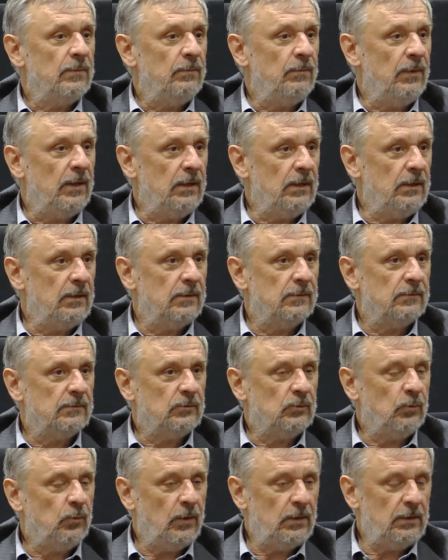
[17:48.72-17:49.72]
my
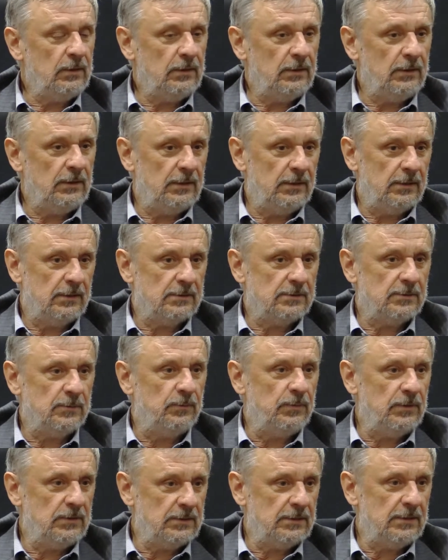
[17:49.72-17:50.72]
20 years
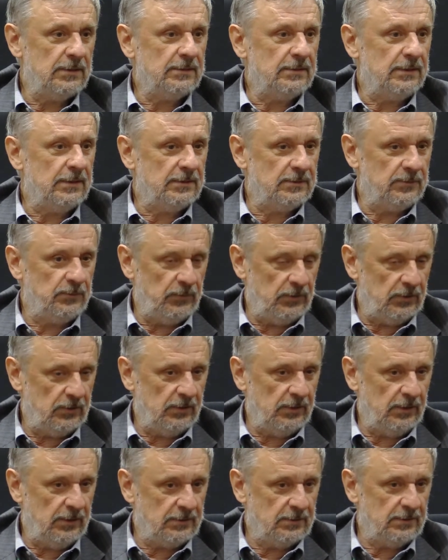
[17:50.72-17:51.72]
business
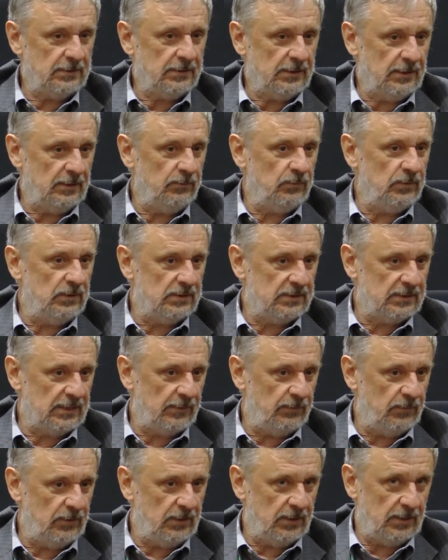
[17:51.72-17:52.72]
experience can be
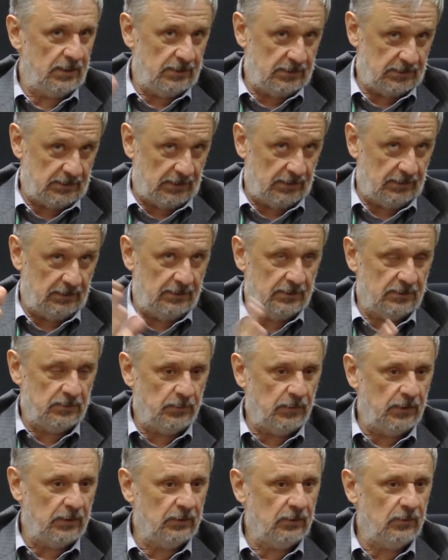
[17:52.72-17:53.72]
summarized on this
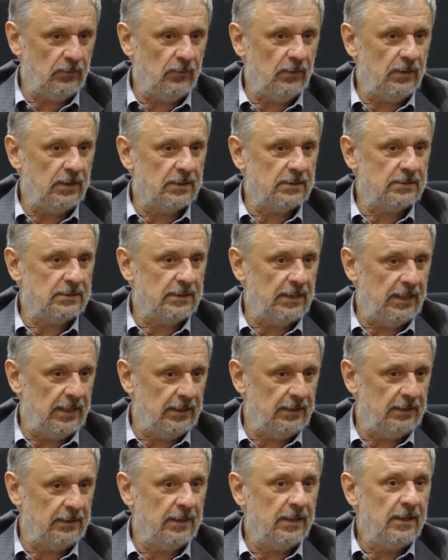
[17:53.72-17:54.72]
particular
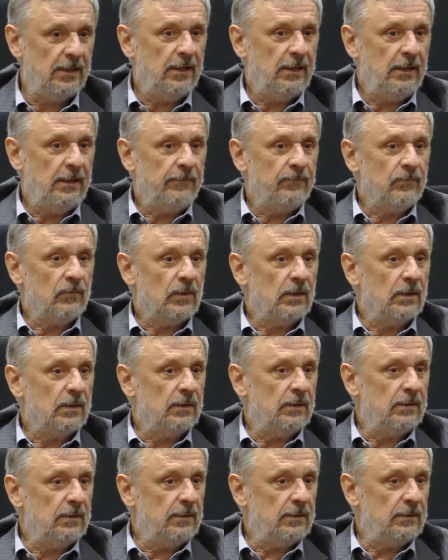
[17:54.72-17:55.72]
slide.
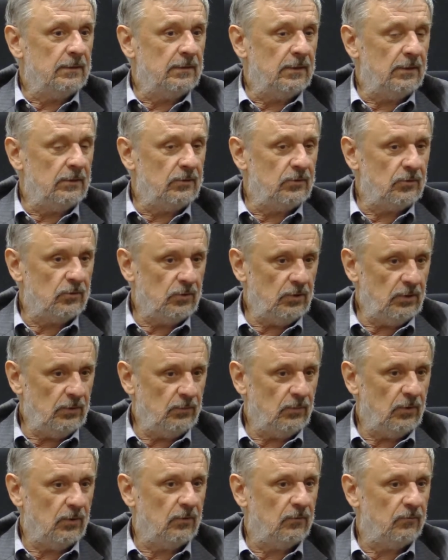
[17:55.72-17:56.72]
The
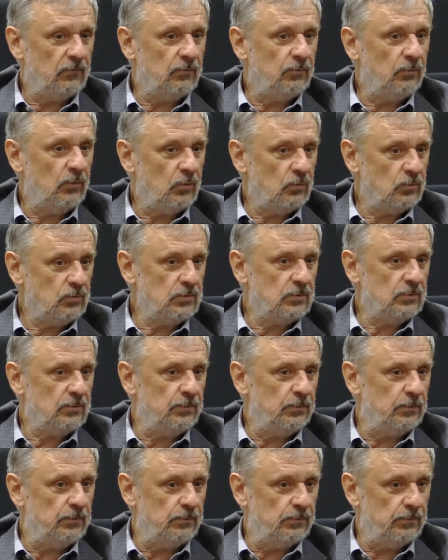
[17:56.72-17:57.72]
dream of most
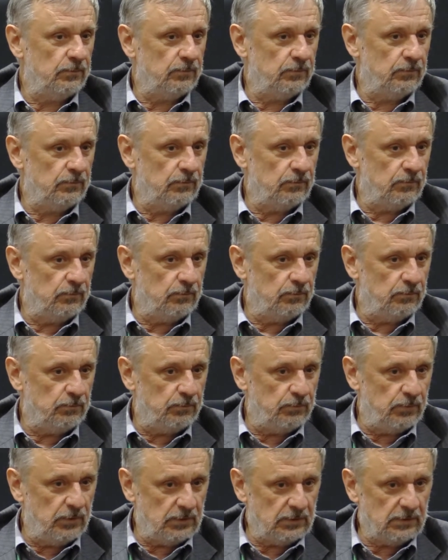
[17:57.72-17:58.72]

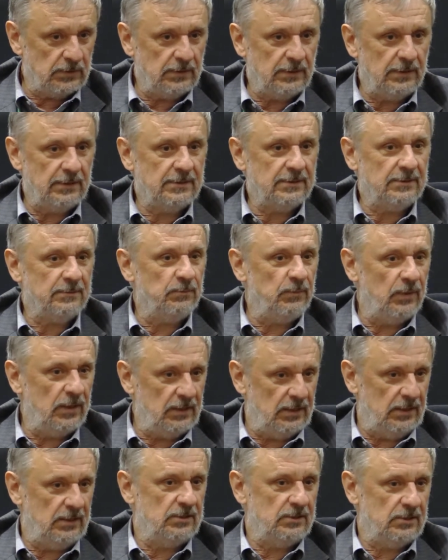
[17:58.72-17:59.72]
business
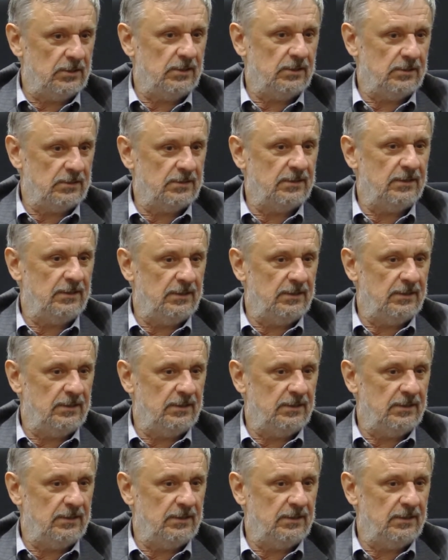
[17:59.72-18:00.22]
managers